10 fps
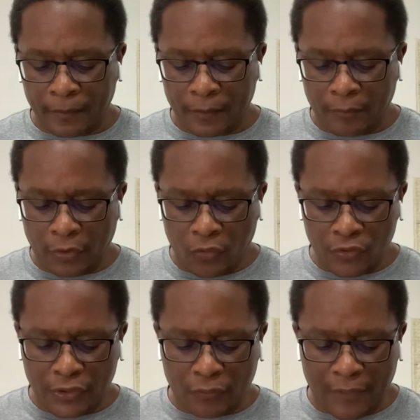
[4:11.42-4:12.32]
But
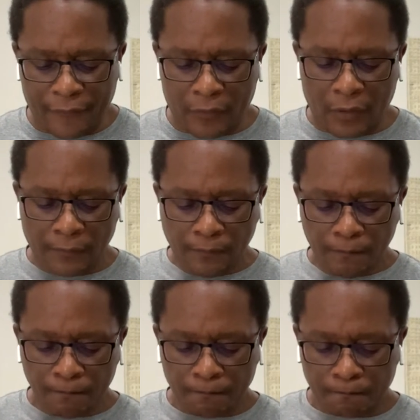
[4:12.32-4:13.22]
whosoever
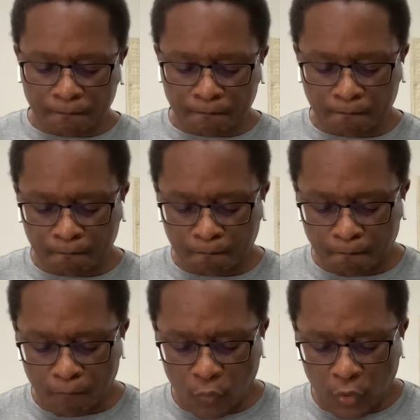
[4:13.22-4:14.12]

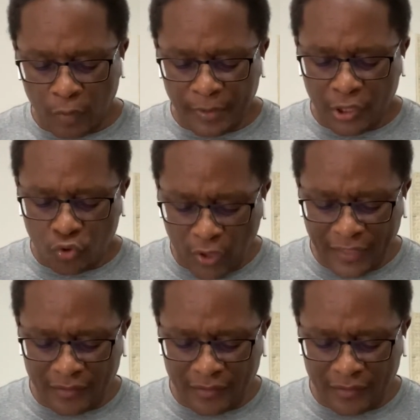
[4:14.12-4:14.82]
will be great